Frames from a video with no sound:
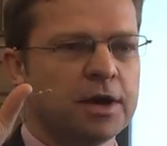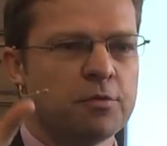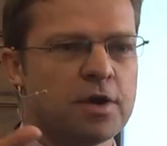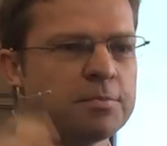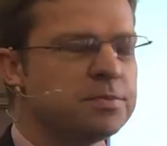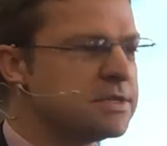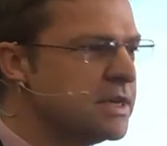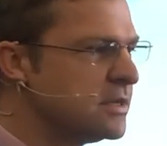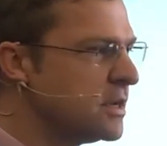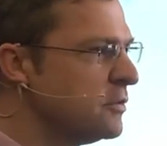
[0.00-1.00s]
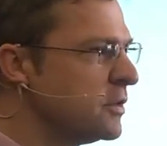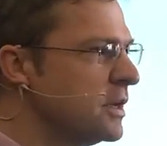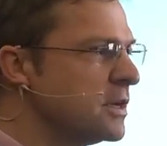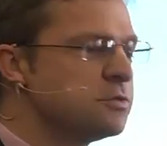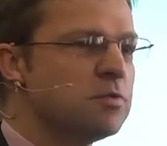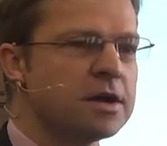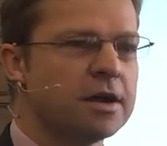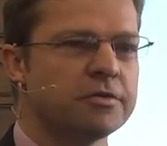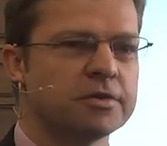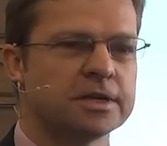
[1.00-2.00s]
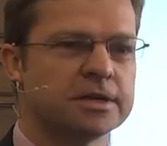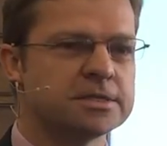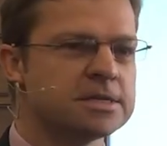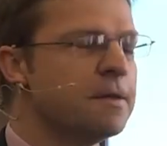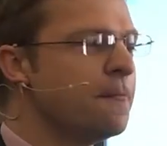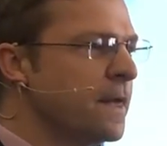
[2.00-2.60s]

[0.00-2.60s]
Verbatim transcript: by 1% over the next 100 years,